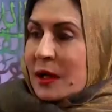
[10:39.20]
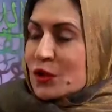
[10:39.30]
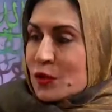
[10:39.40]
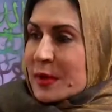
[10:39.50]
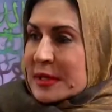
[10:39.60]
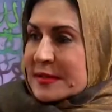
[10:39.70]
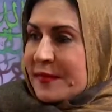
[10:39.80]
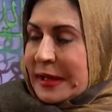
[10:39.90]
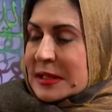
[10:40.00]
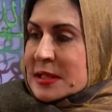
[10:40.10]
numerous
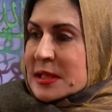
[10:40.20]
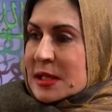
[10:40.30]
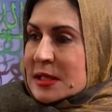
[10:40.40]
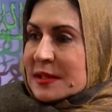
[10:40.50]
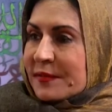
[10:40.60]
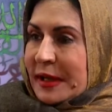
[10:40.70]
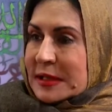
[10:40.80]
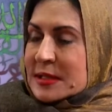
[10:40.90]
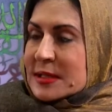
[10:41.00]
factors, the risk factors